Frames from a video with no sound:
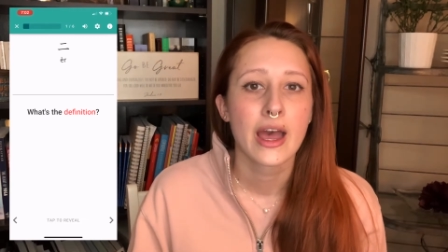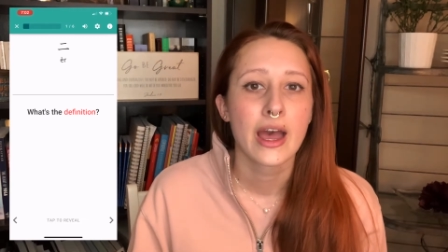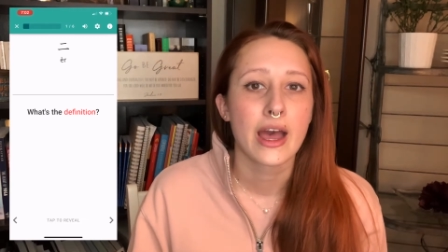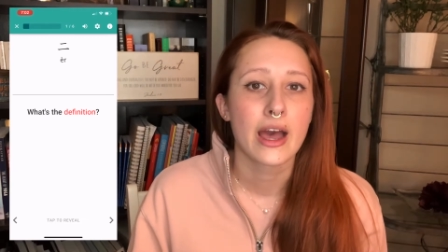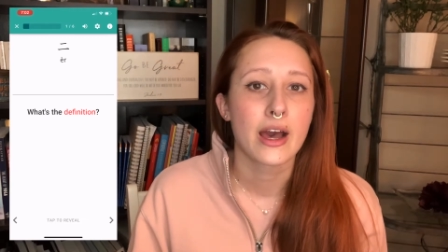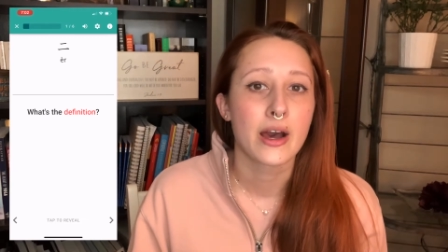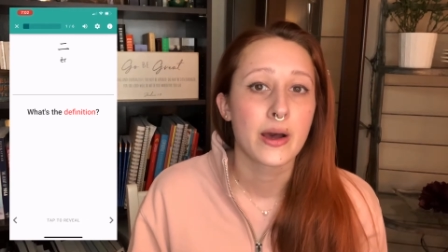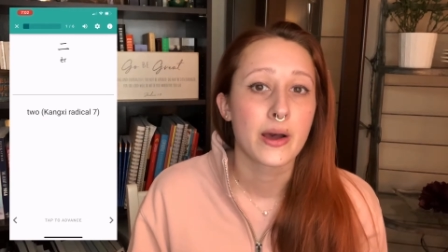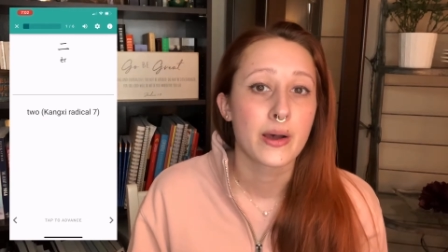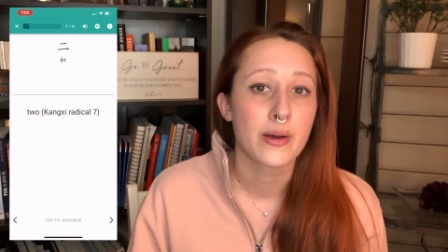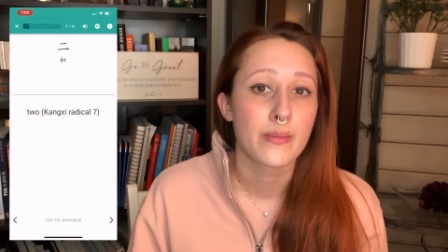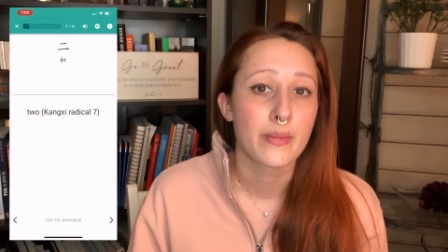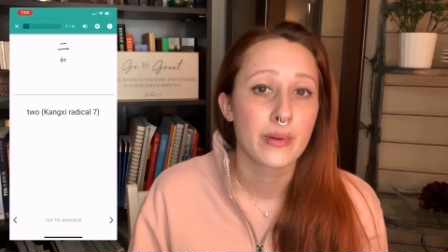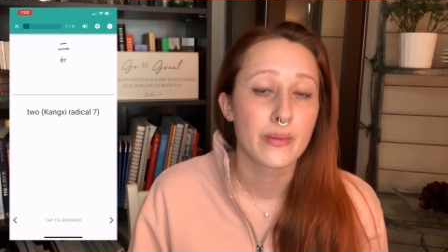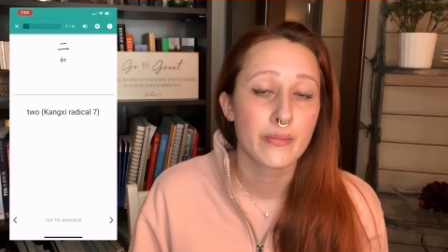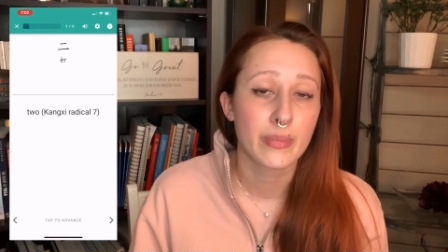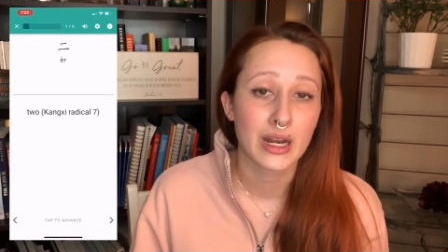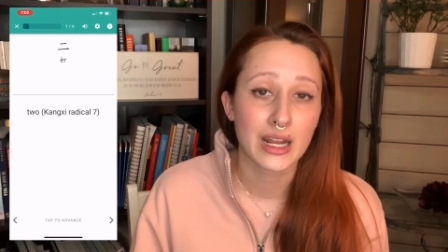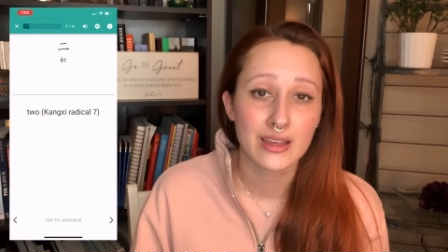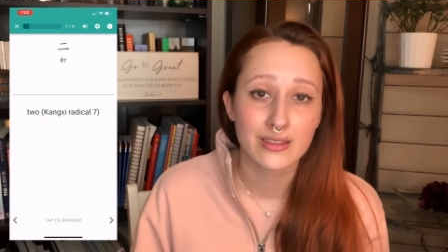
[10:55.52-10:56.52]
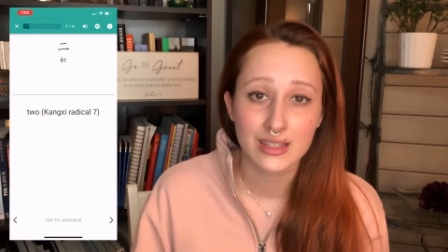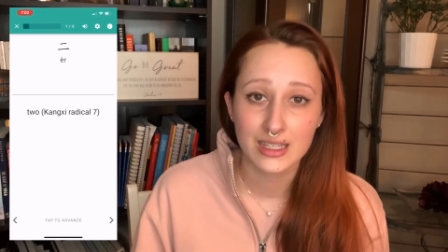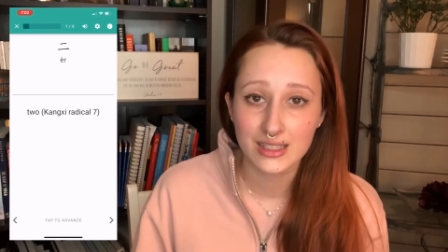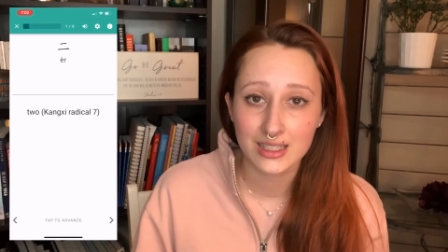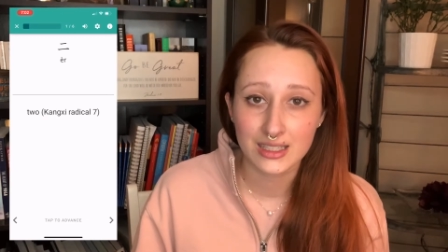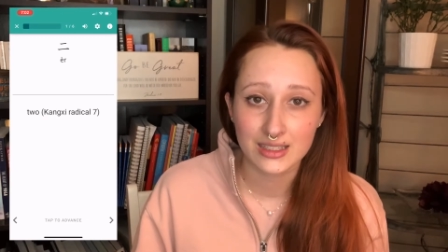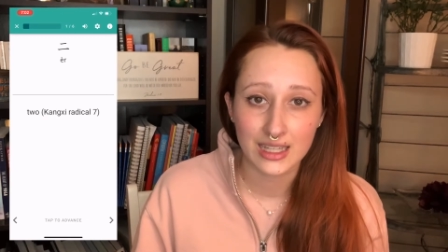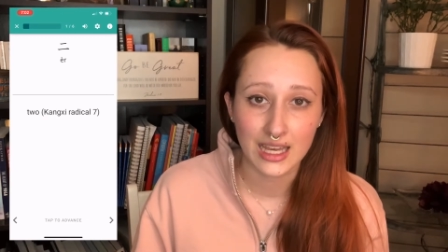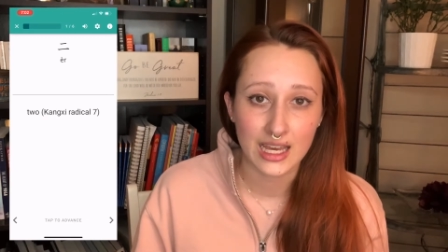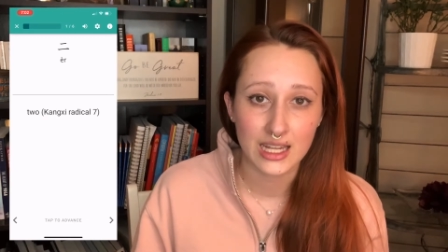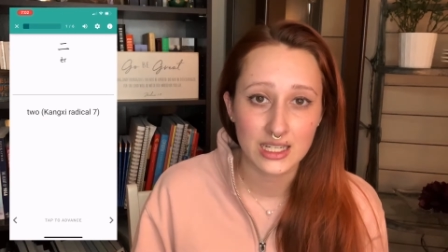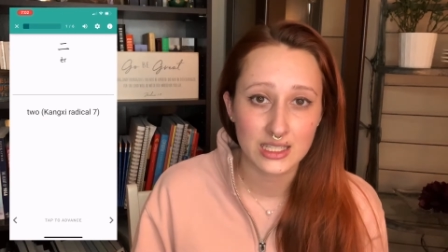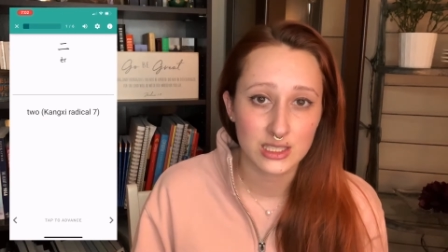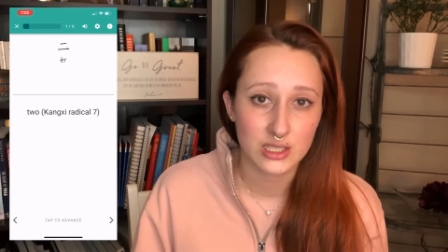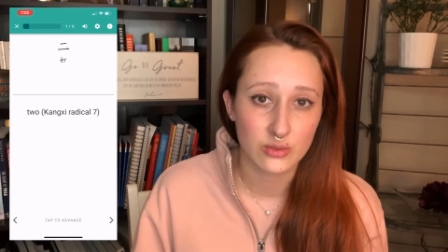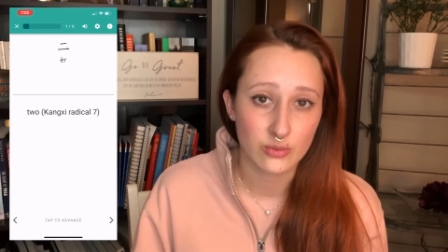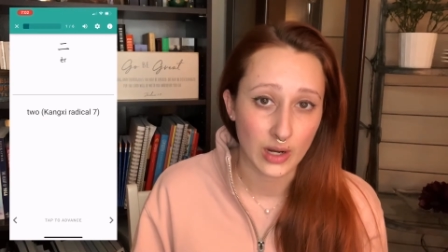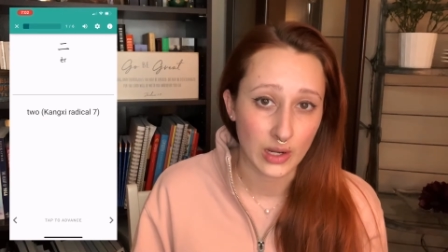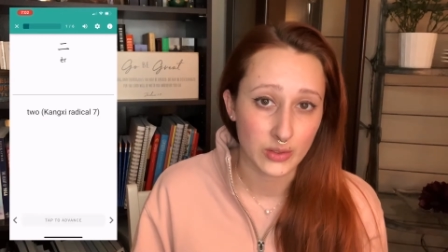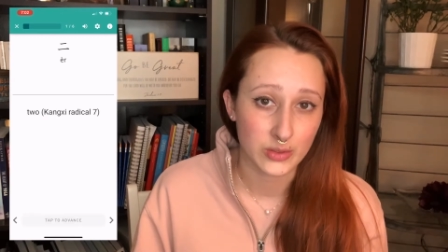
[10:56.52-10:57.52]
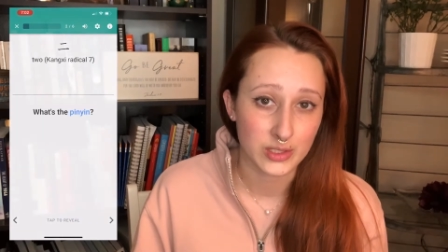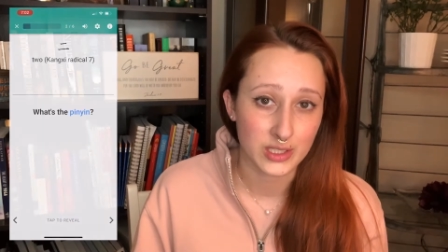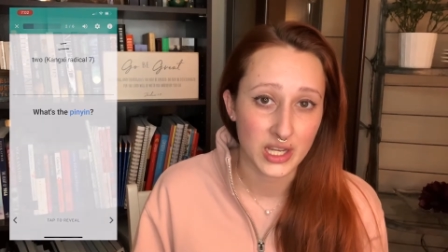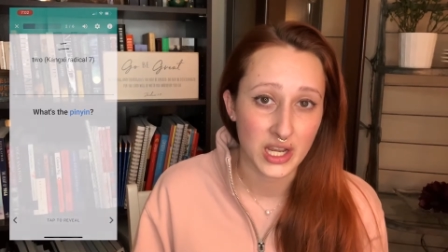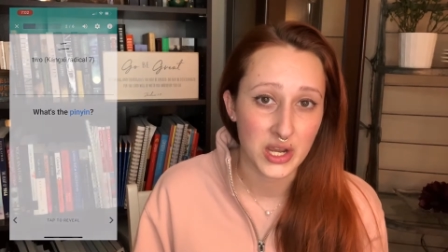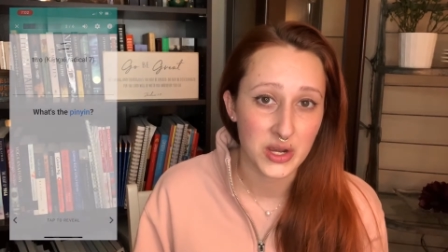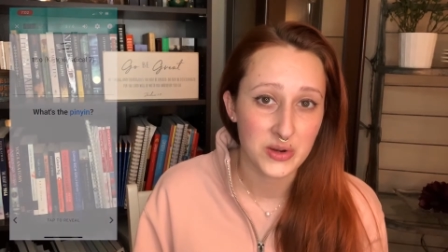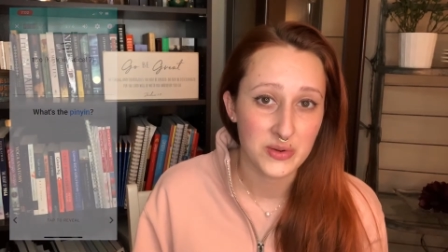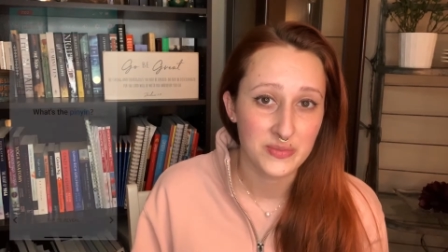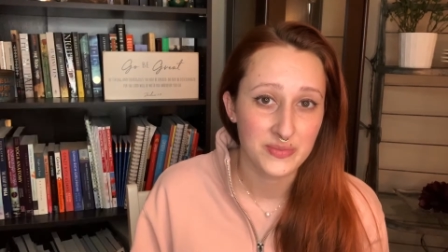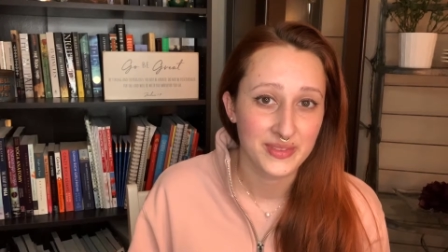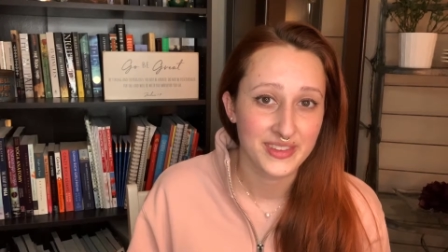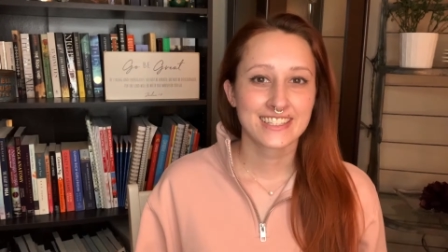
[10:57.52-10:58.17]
But I think that that is the route to go.